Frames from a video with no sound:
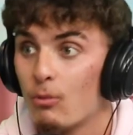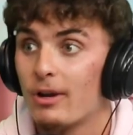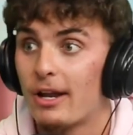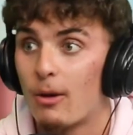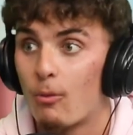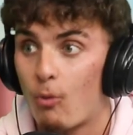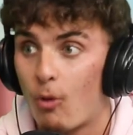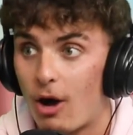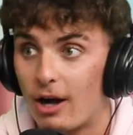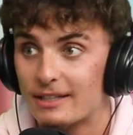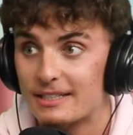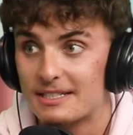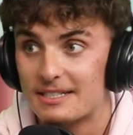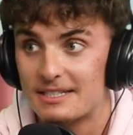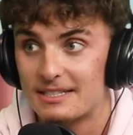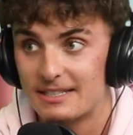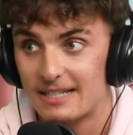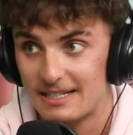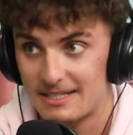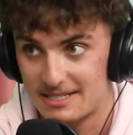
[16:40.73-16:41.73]
when I walked
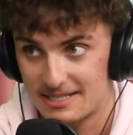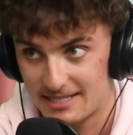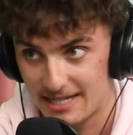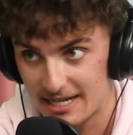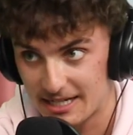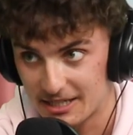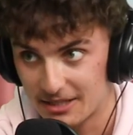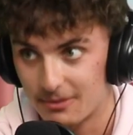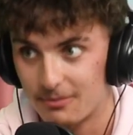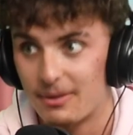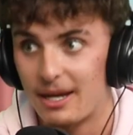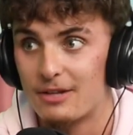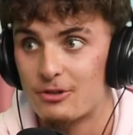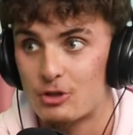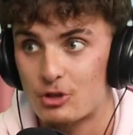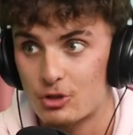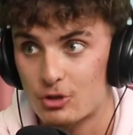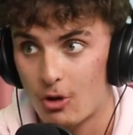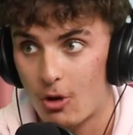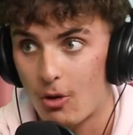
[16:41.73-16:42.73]
into that stadium and
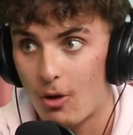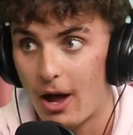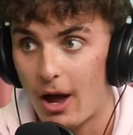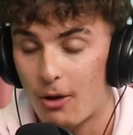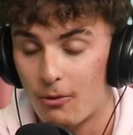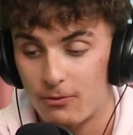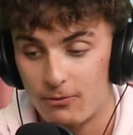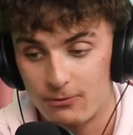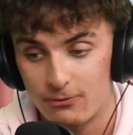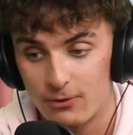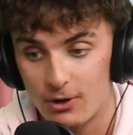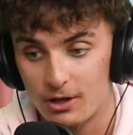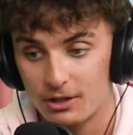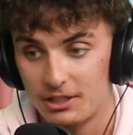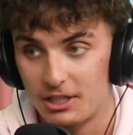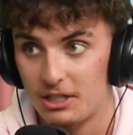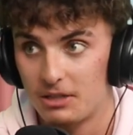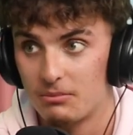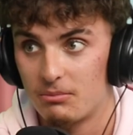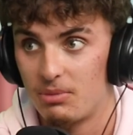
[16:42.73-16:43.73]
saw how
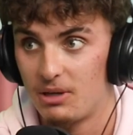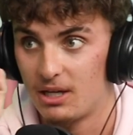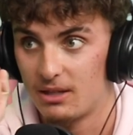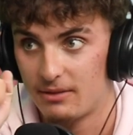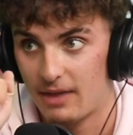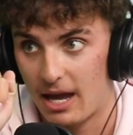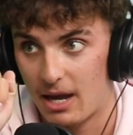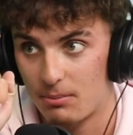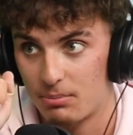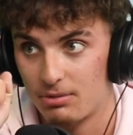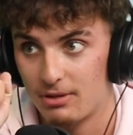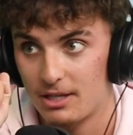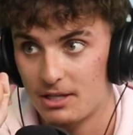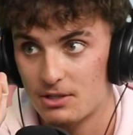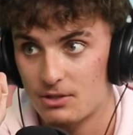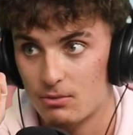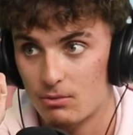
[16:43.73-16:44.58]
fucking big that place